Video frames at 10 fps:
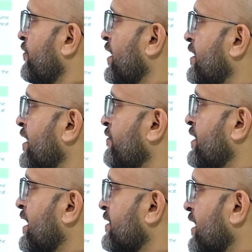we are done
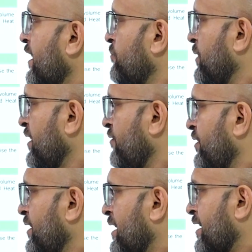with enthalpy,
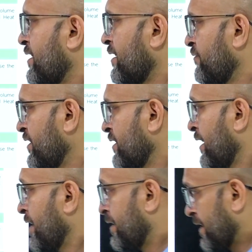we are done with,
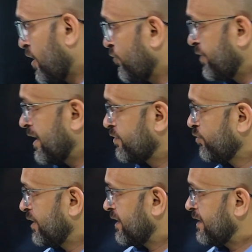now we are
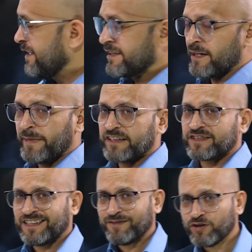doing heat
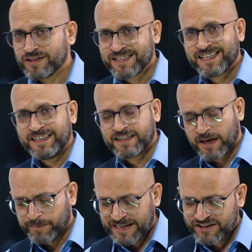capacity. What is heat
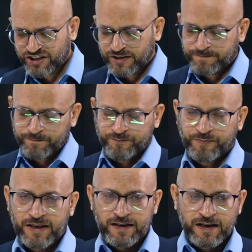capacity?
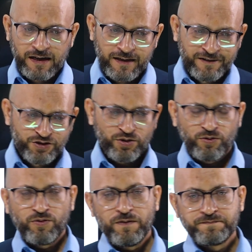
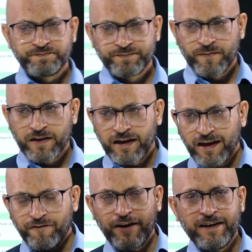So
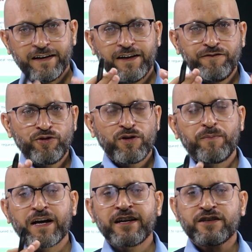if I give you
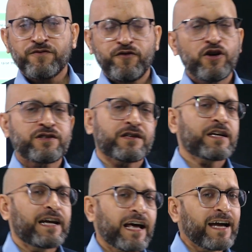a bucket of water
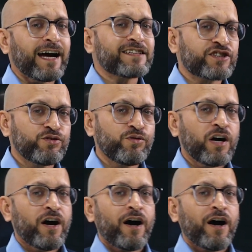and I ask you